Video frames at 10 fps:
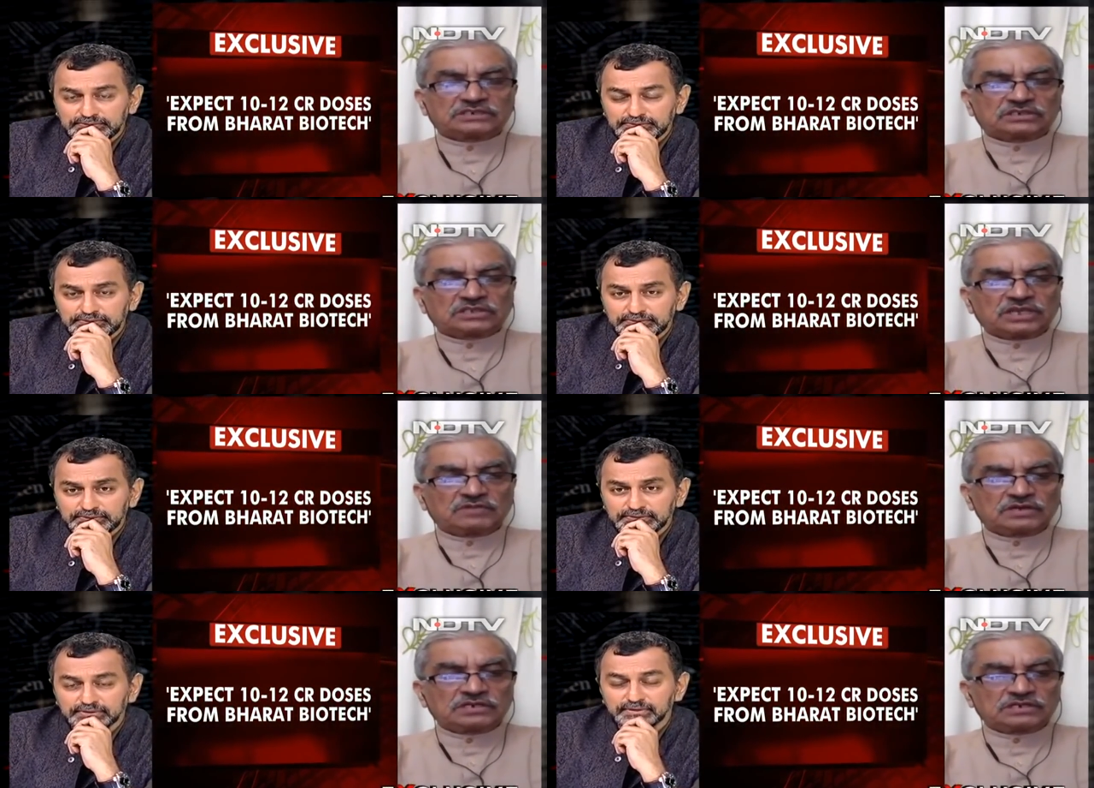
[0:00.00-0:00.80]
Speaker 1: that they
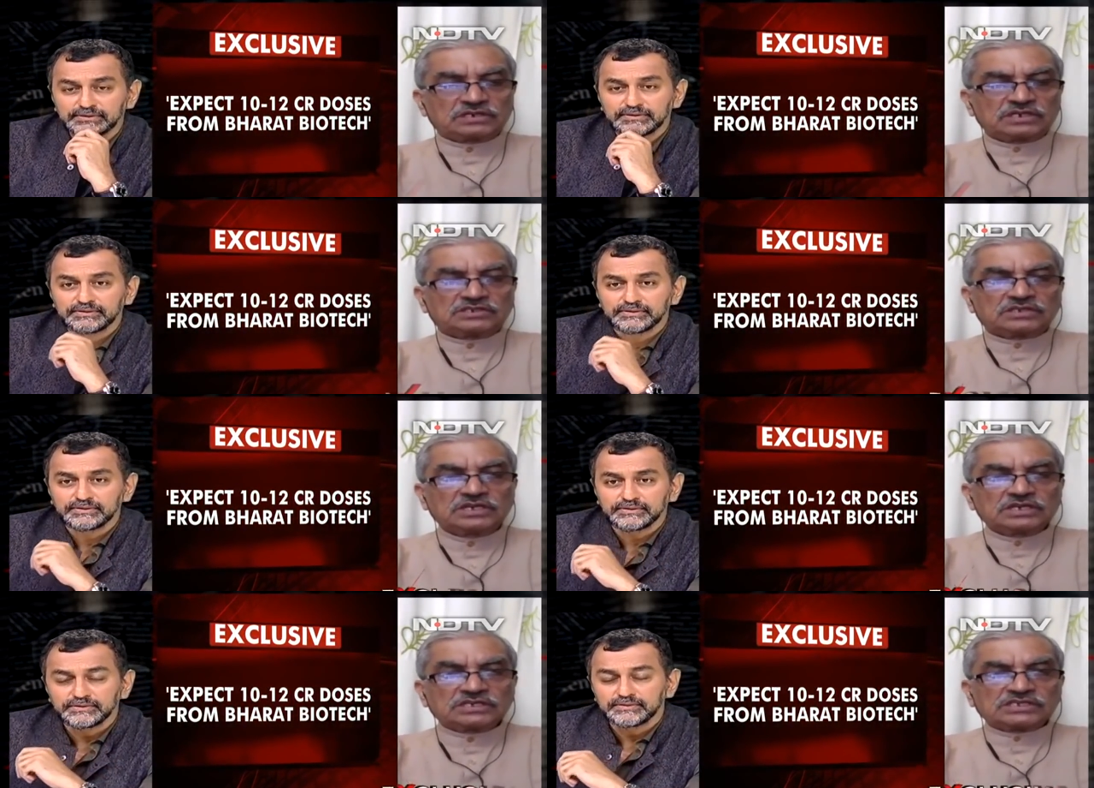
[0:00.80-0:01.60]
will increase
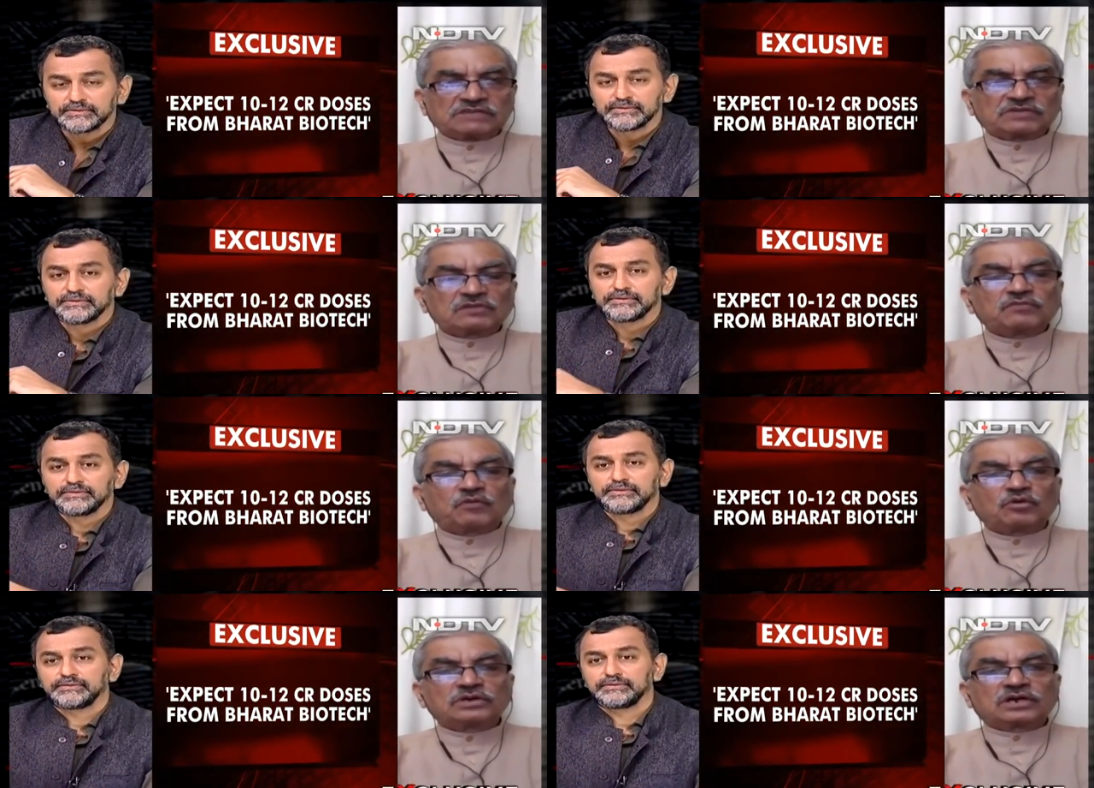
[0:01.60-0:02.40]
several
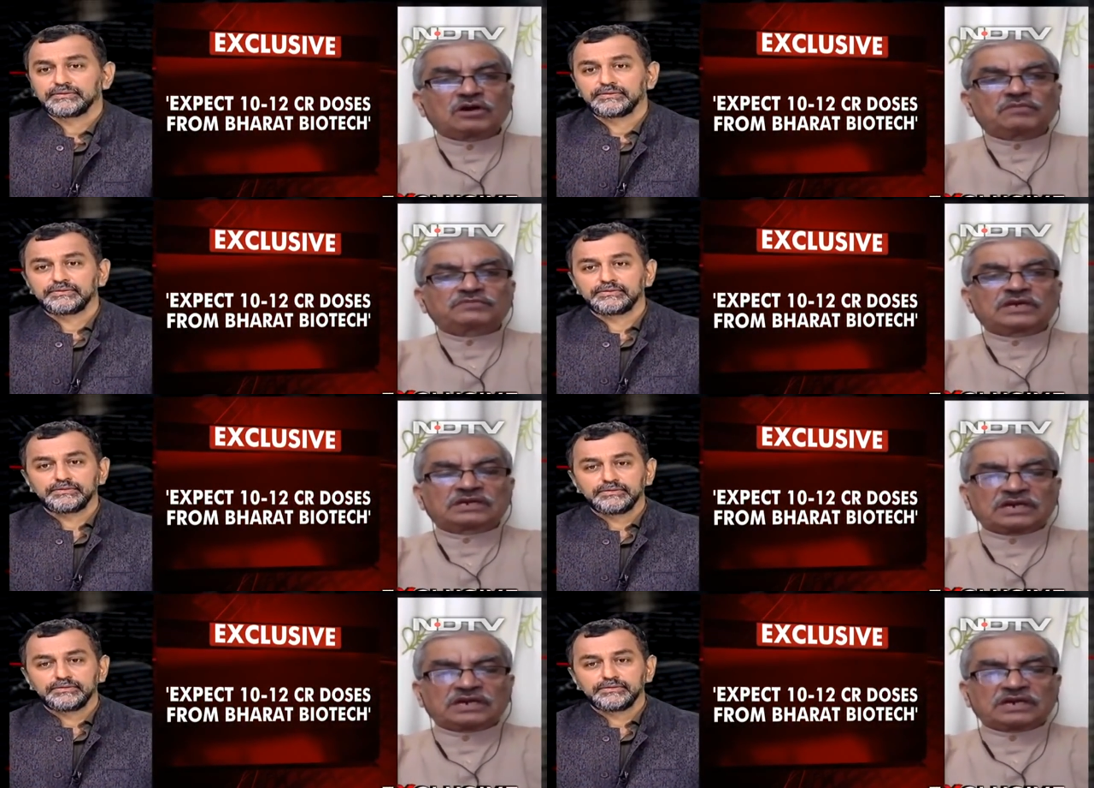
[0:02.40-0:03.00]
fold of their